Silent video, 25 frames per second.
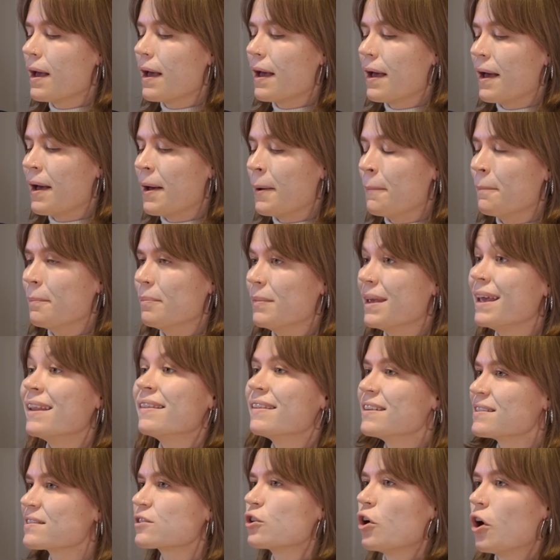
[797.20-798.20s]

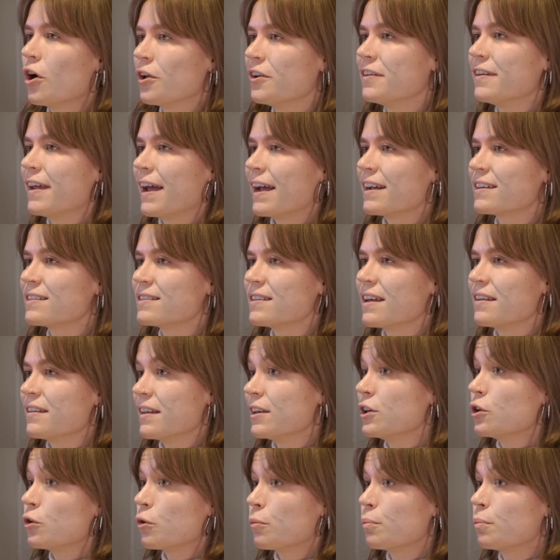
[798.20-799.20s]
in this context, I
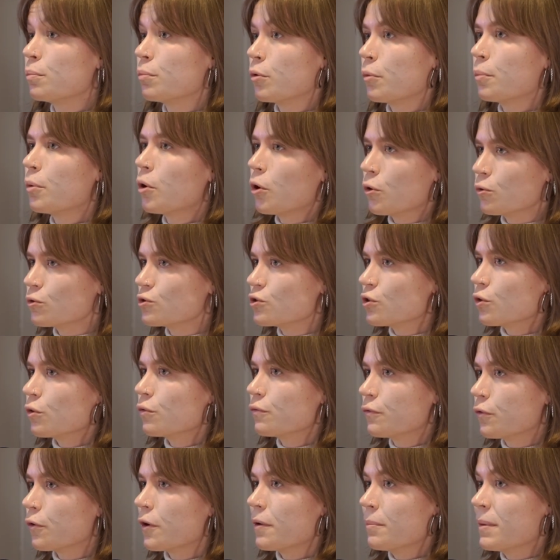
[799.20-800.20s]
think your
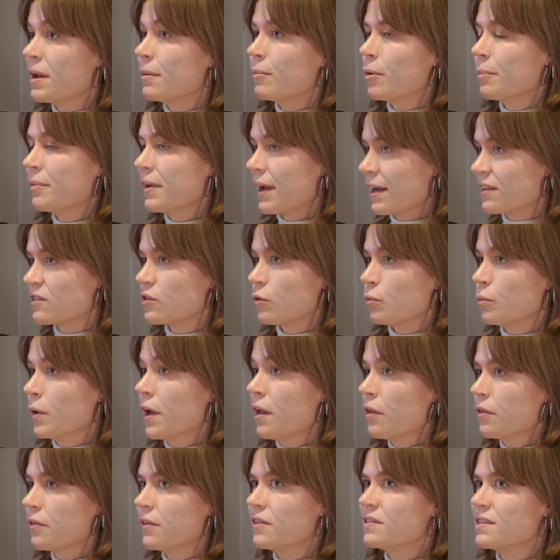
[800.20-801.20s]
proposal for a minimum tax on
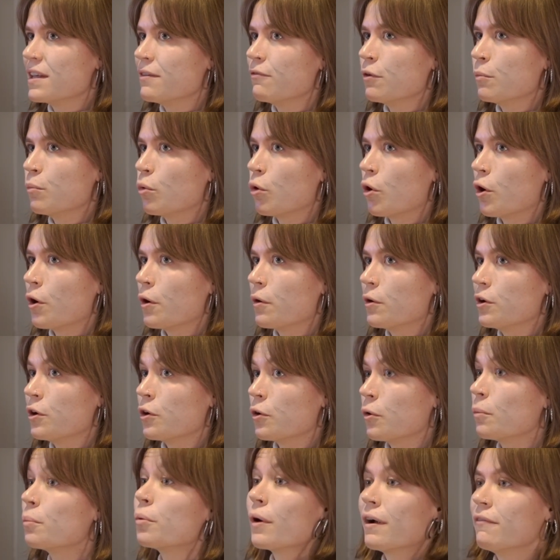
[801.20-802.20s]
wealth is even more,
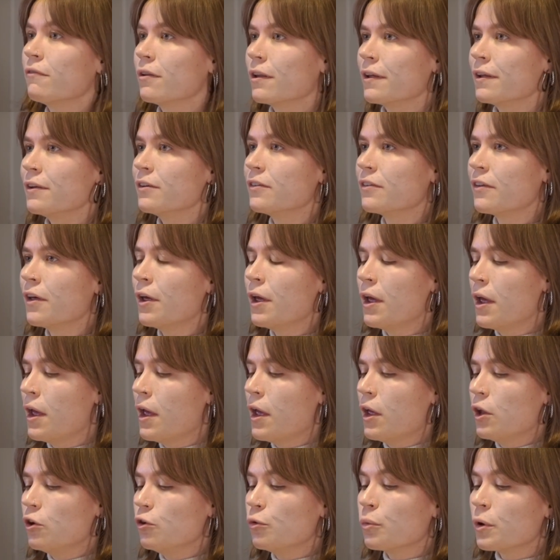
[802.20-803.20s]
prevalent.
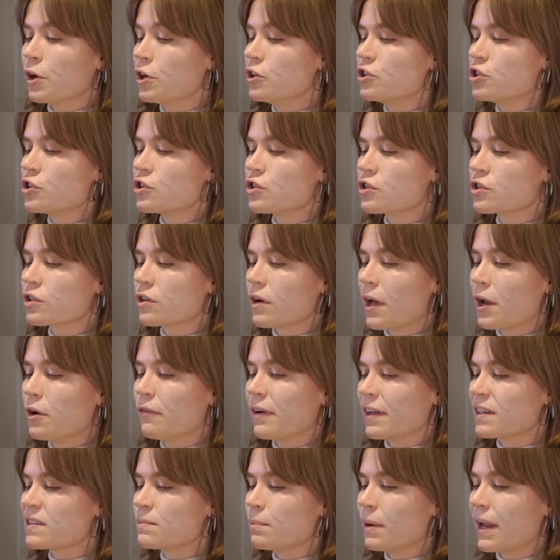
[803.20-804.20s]
Do you want to just kind
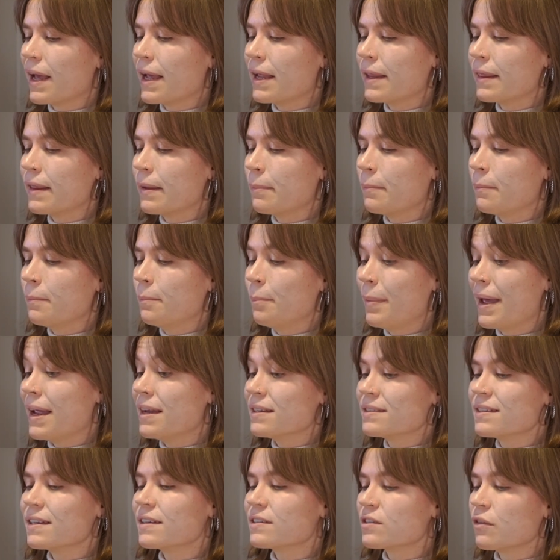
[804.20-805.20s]
of explain the
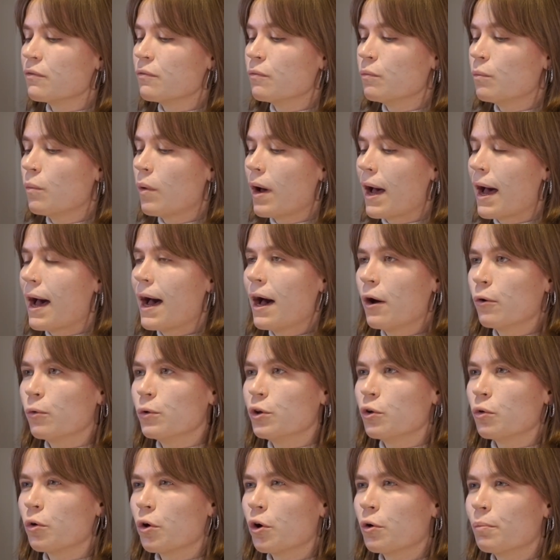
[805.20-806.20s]
basics of how
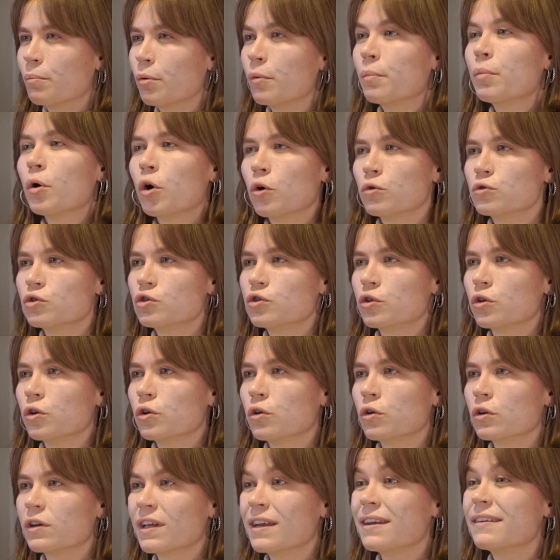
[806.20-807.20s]
your
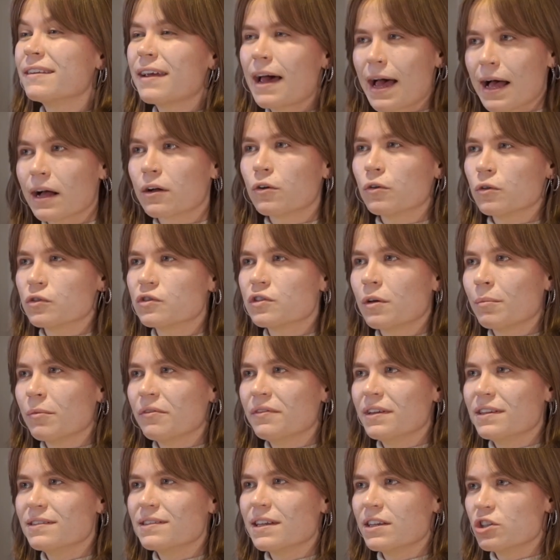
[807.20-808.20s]
proposal can tackle some
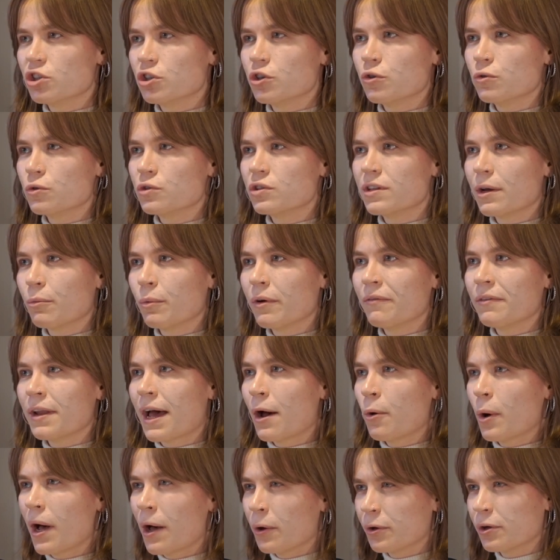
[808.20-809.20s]
of these issues that we've
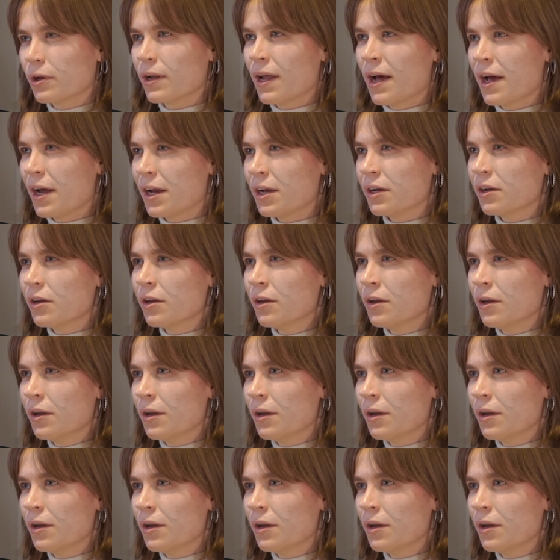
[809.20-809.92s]
now outlined?